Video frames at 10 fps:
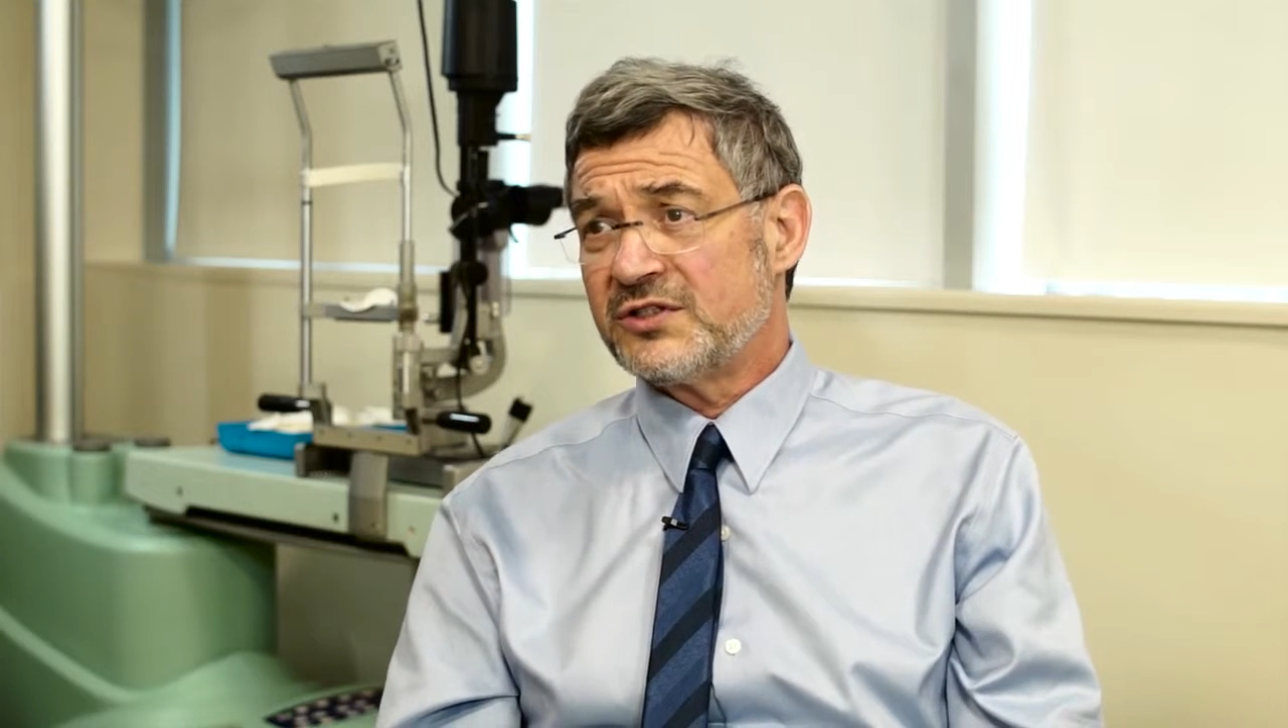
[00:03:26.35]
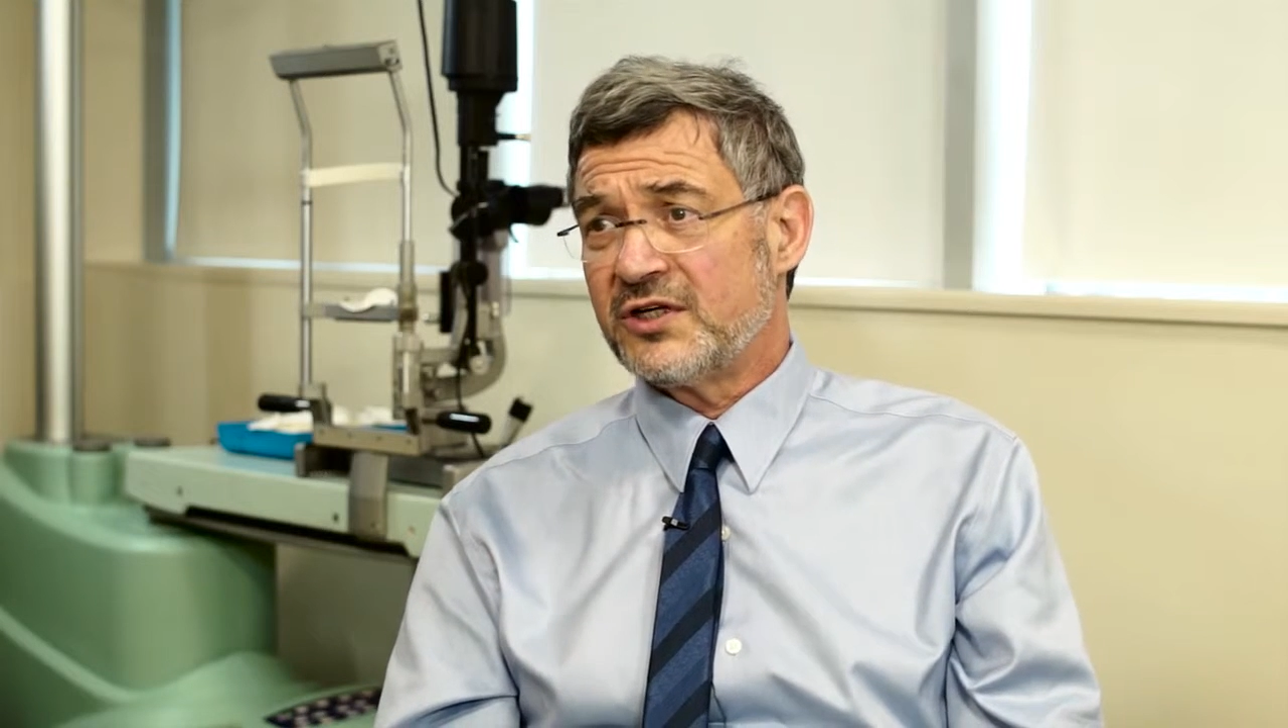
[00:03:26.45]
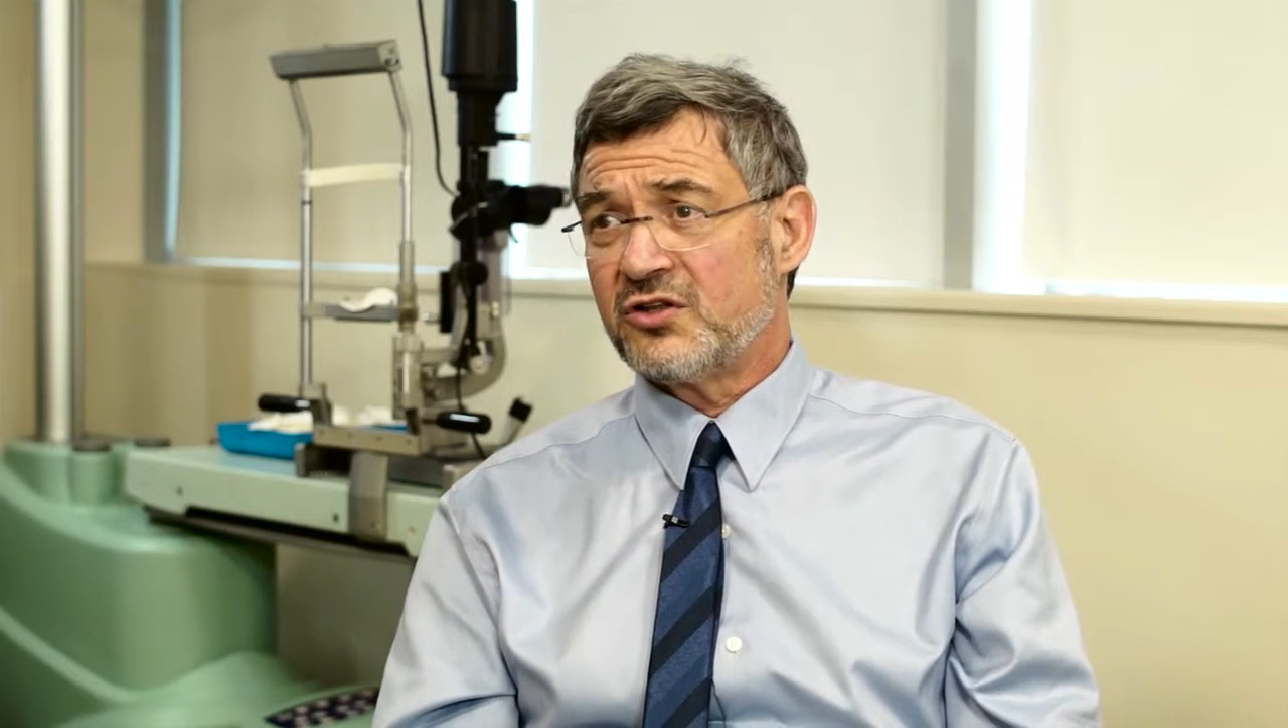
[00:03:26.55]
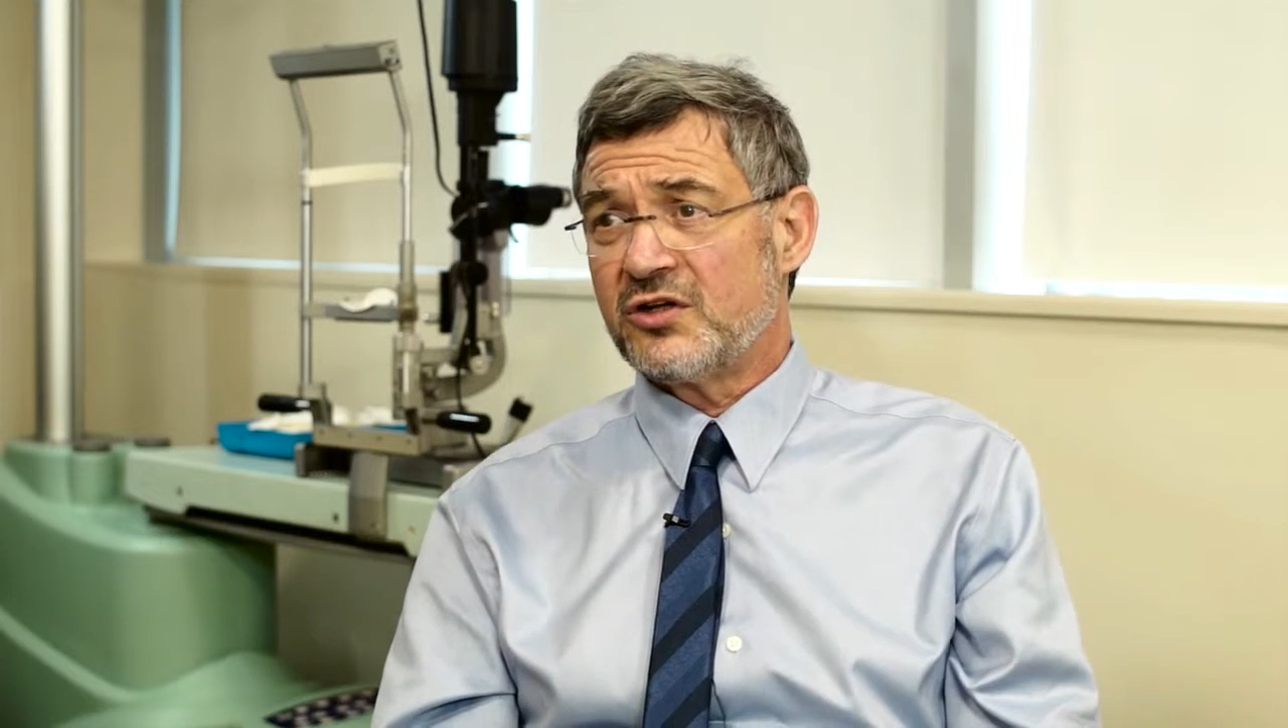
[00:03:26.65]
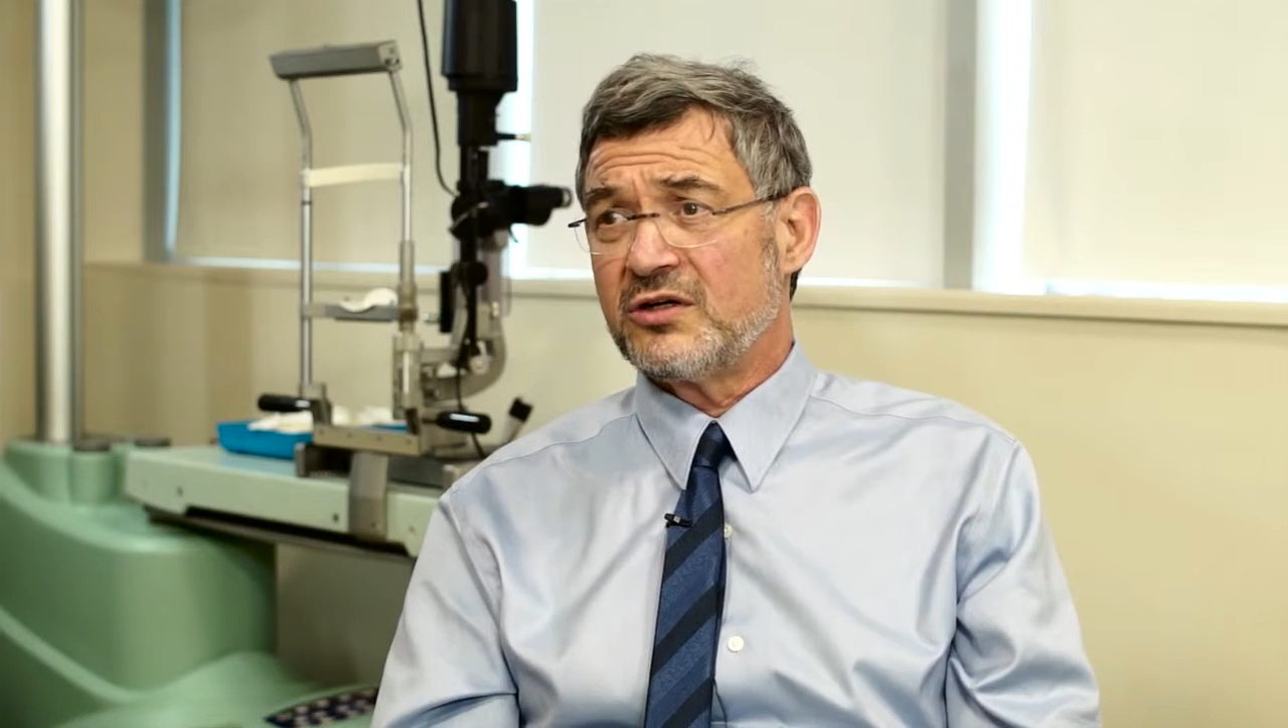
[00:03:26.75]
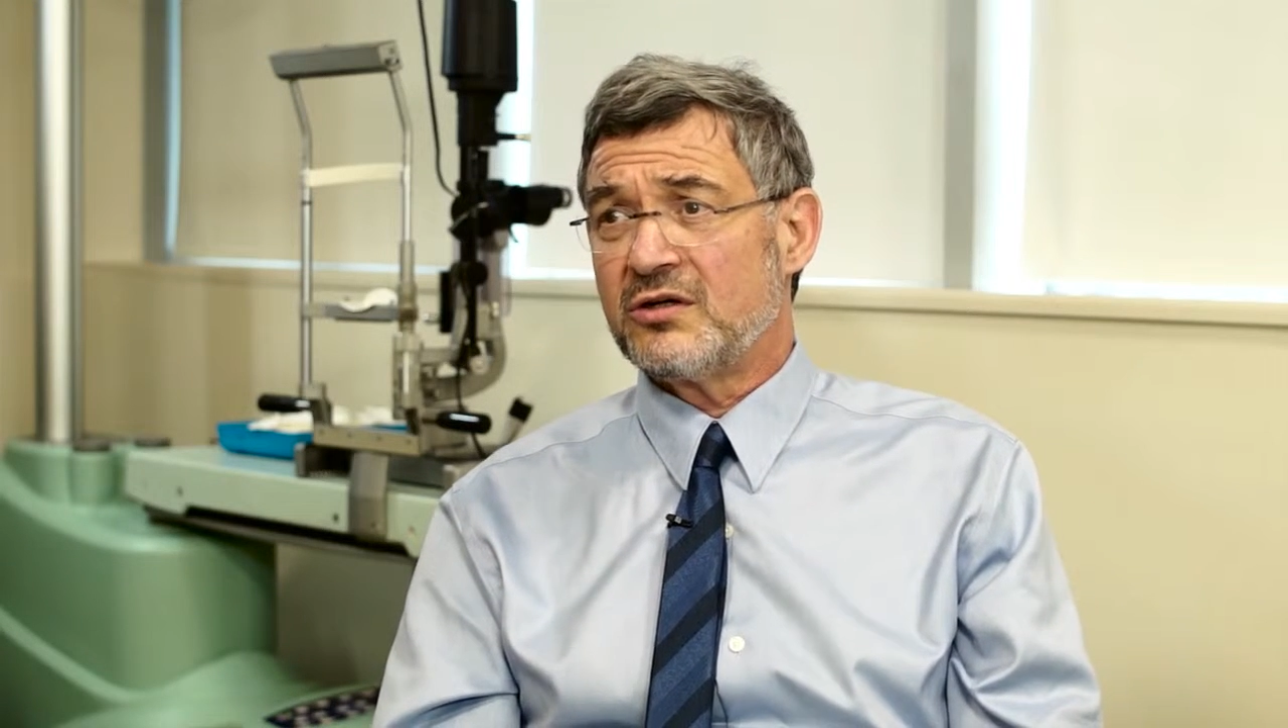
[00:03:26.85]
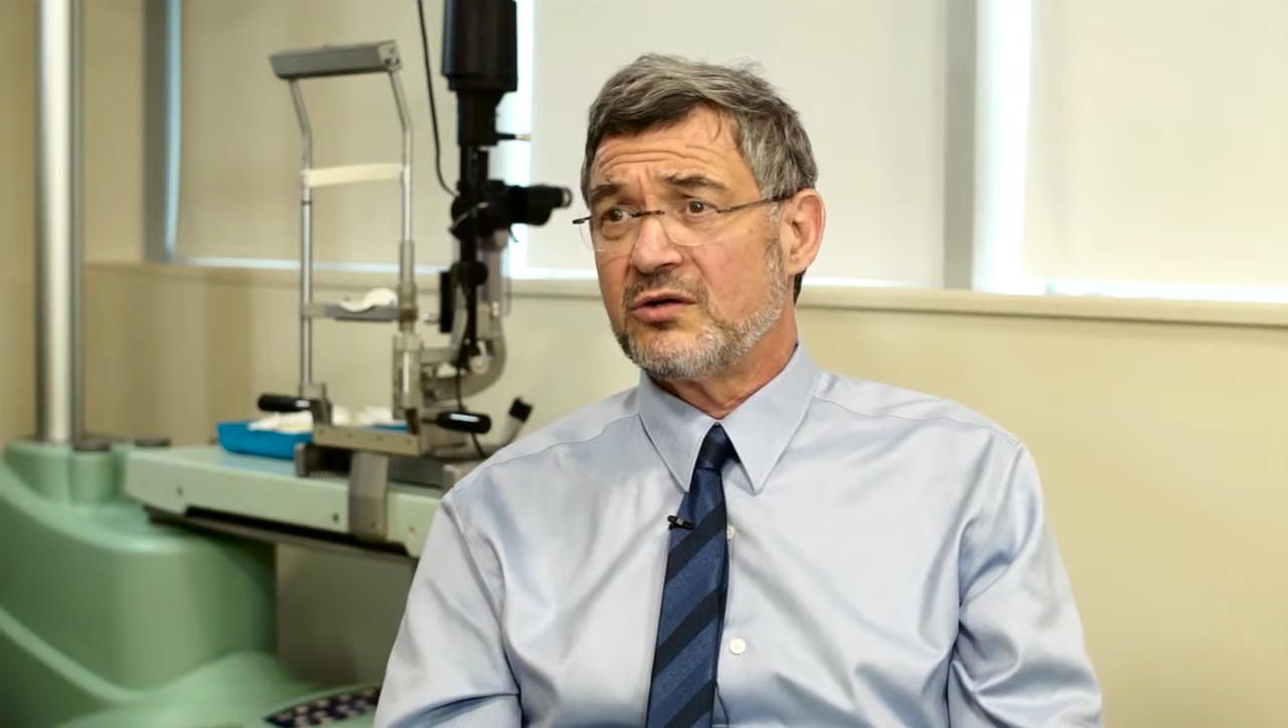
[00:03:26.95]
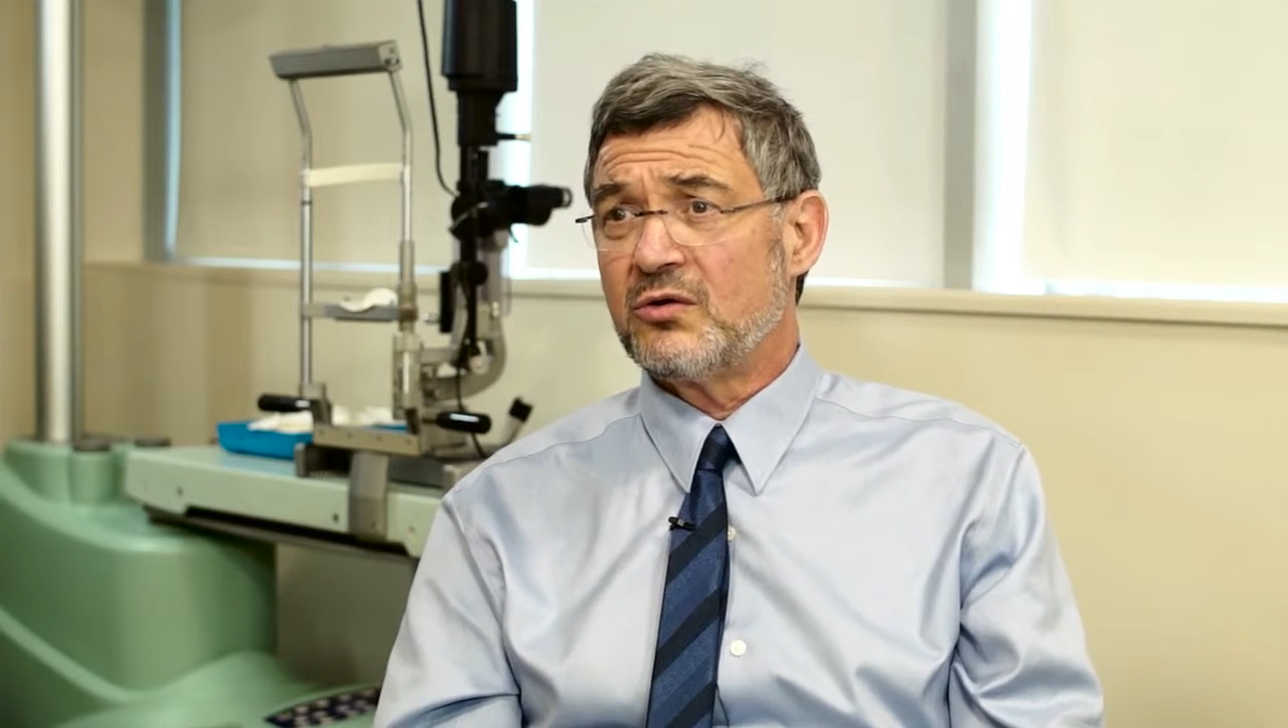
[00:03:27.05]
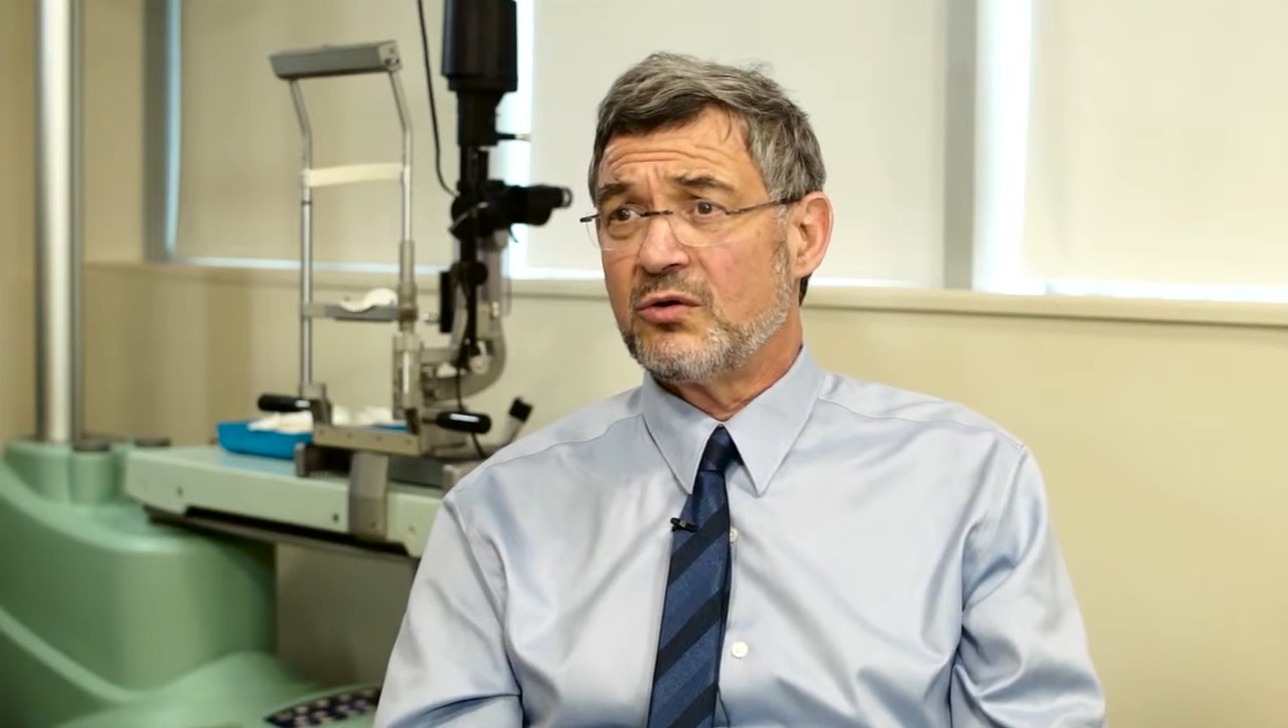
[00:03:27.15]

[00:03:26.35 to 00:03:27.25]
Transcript: surgeon